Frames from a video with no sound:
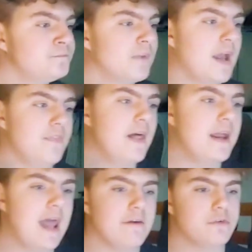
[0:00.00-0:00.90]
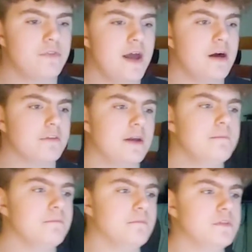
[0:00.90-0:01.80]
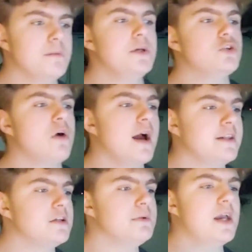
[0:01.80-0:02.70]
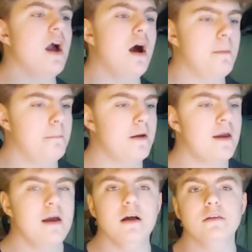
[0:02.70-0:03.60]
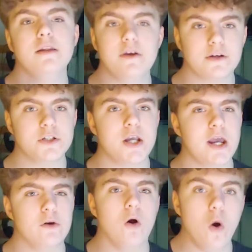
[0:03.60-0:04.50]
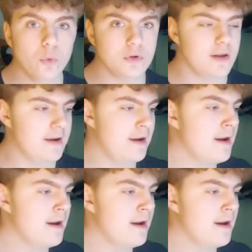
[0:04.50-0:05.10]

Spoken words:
And then after that, I was like, let me try to become a lyrics channel only.